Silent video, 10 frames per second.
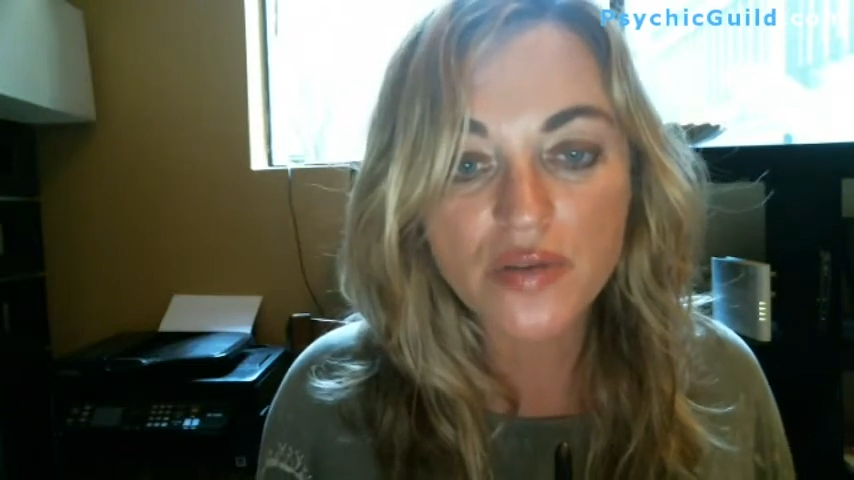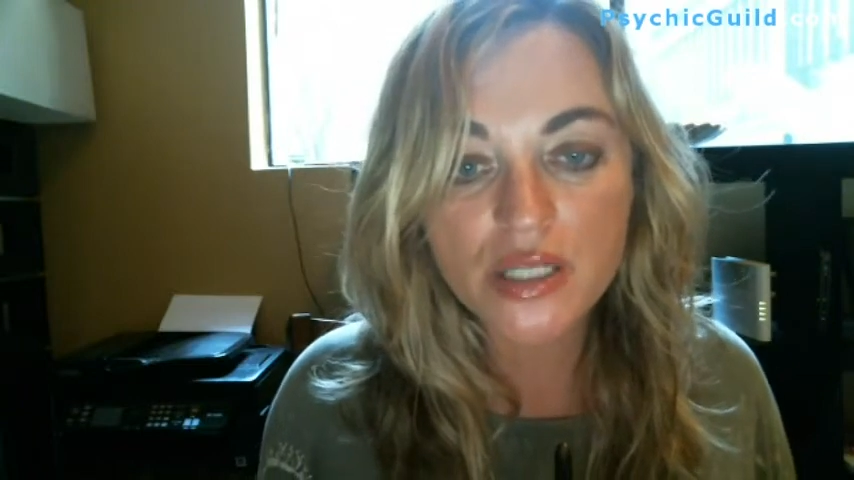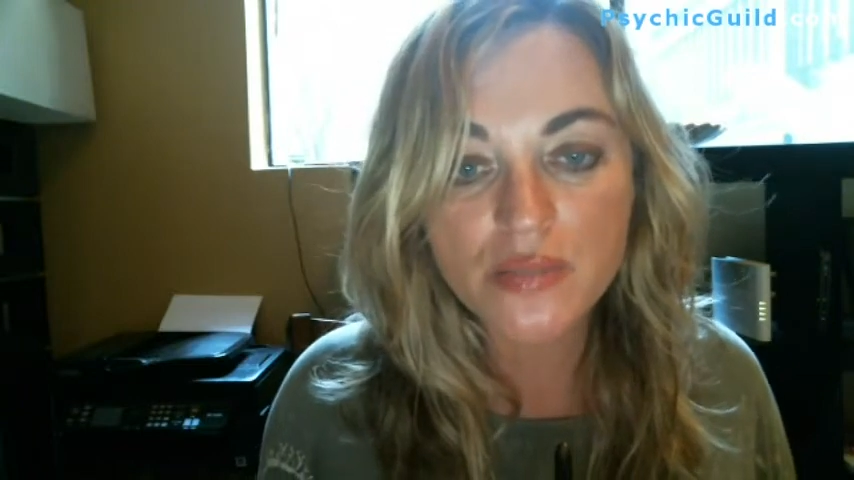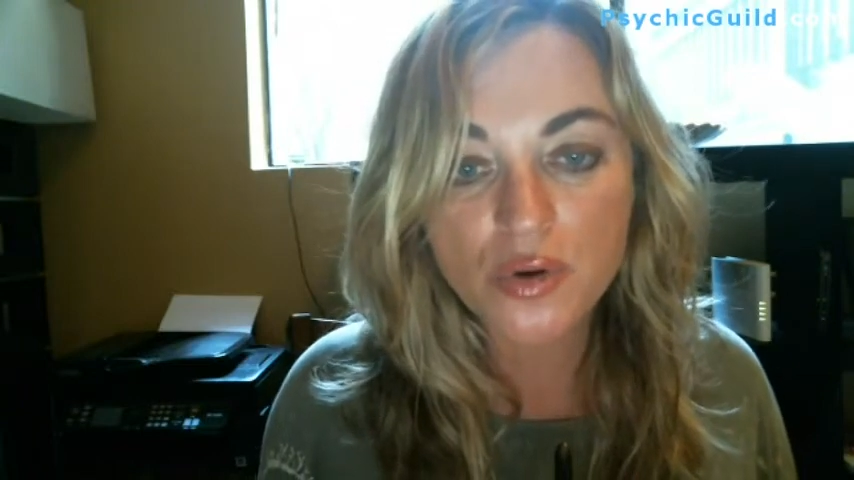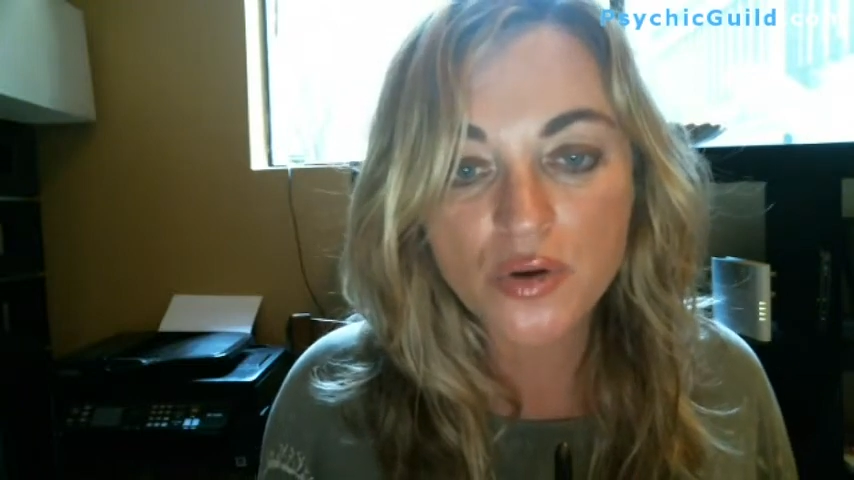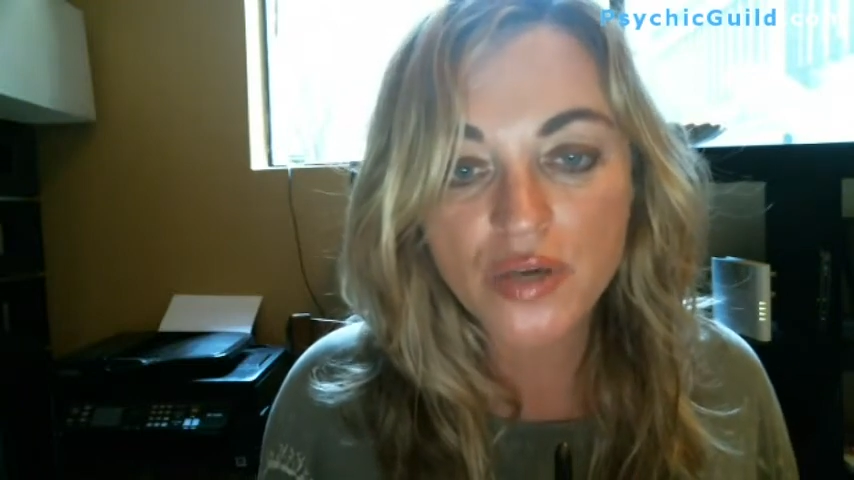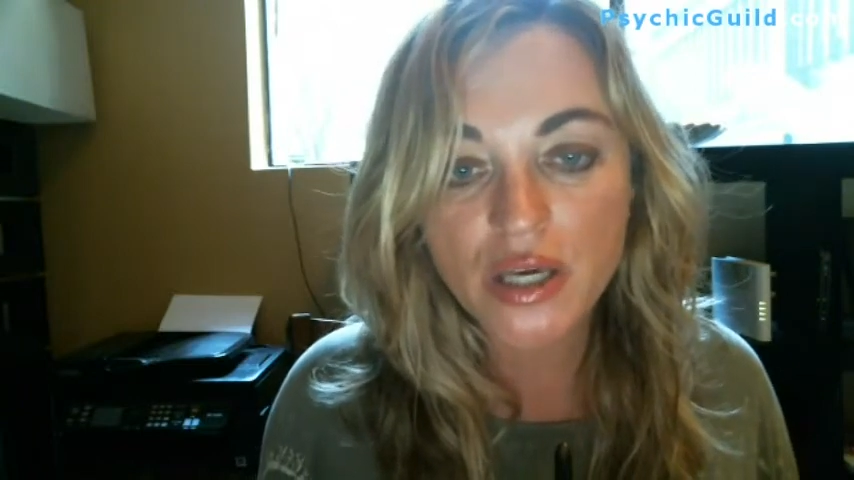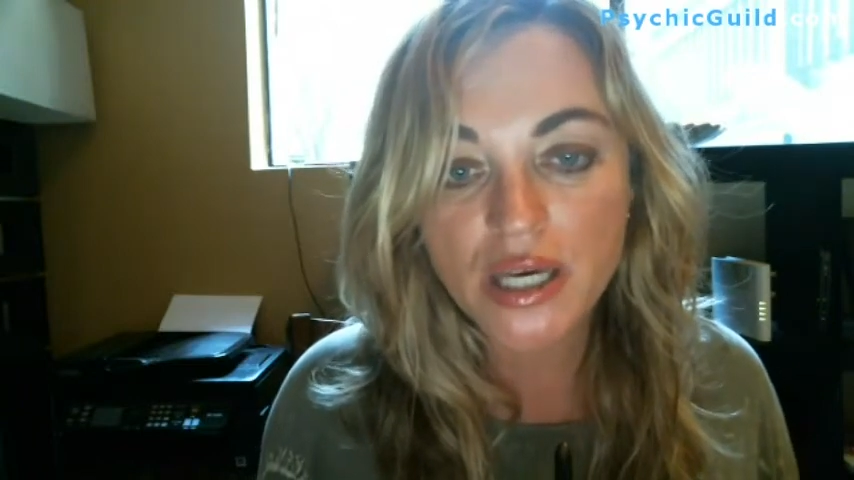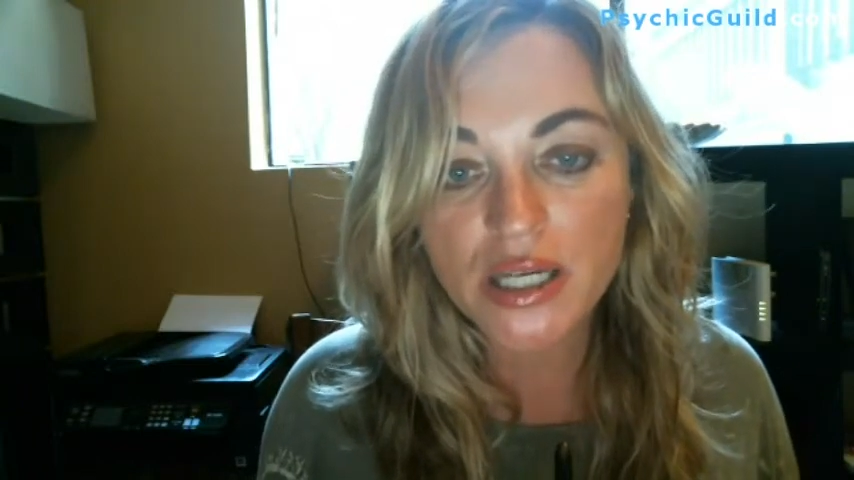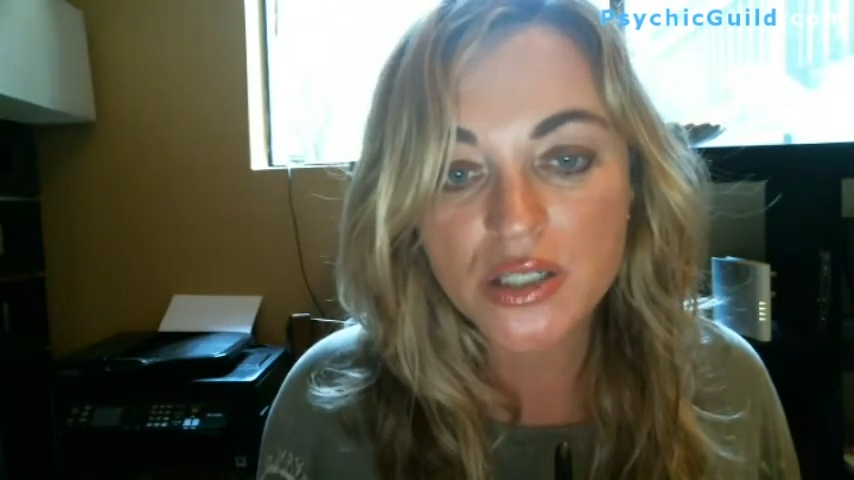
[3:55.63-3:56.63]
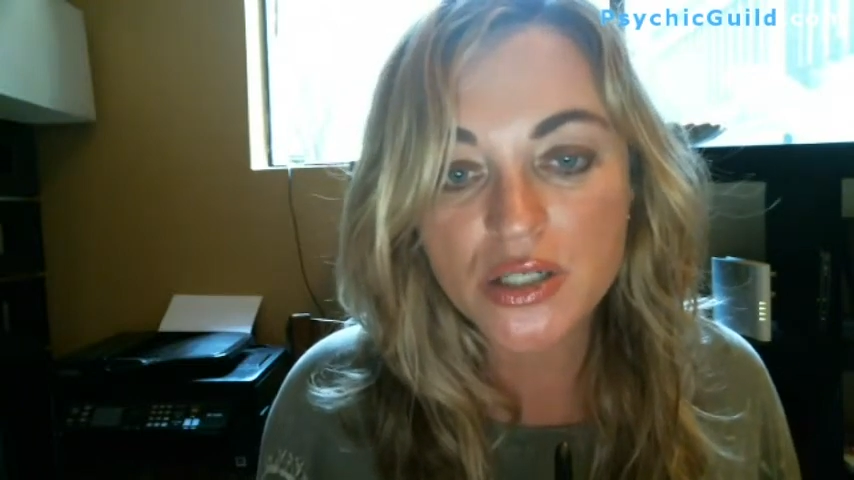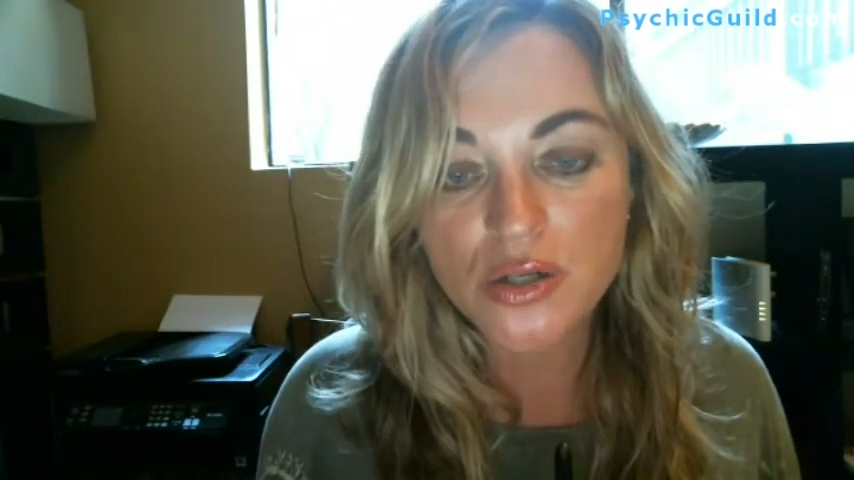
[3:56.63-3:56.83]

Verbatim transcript: is moving into